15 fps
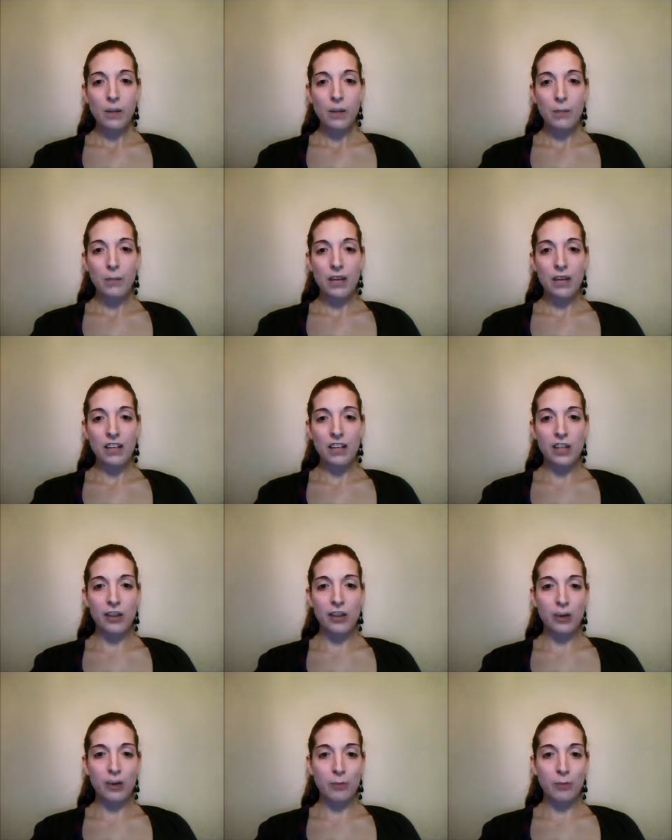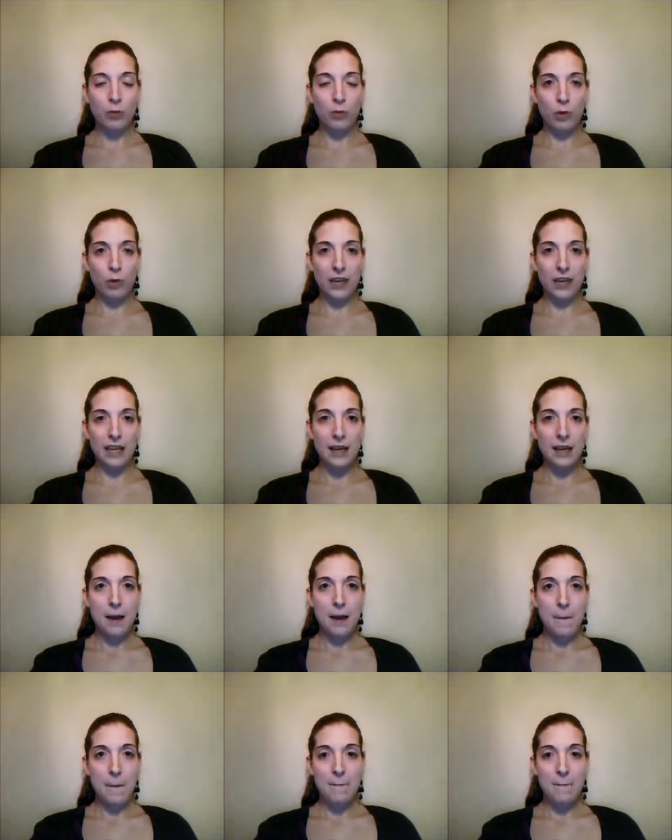But another employee
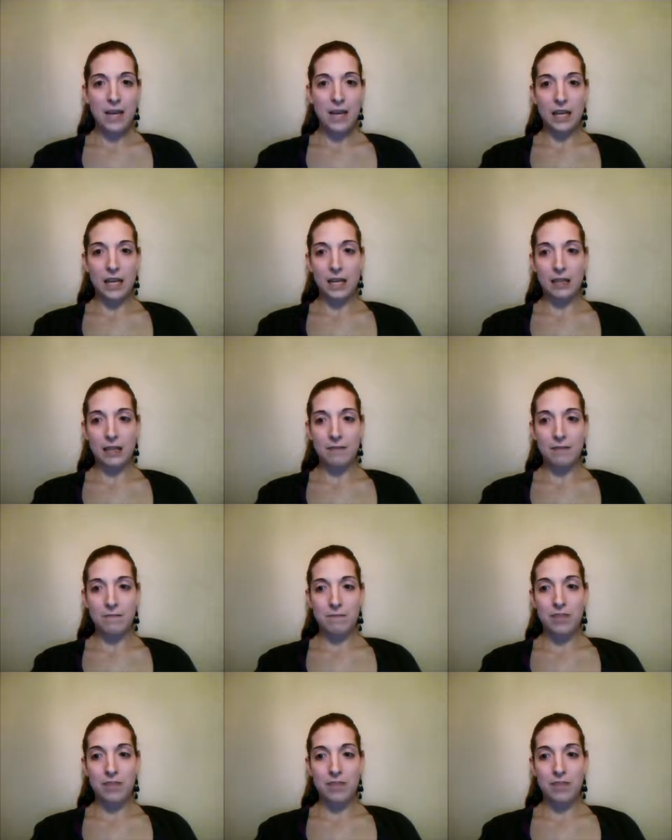may